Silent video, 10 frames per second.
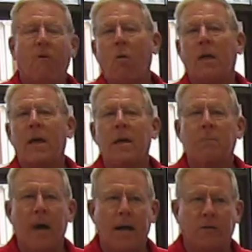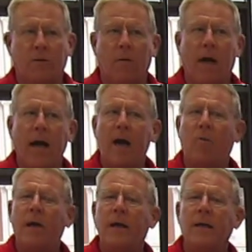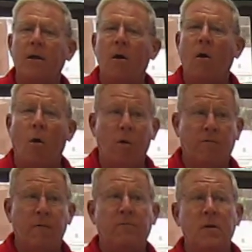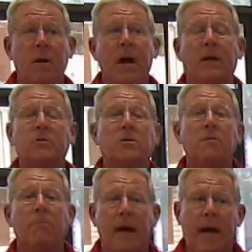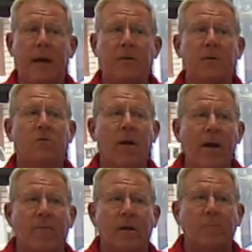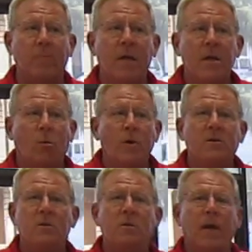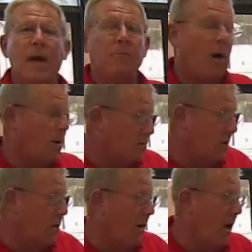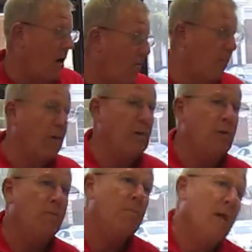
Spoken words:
48 miles on the highway, or 50 miles combined driving. We do that also by offering you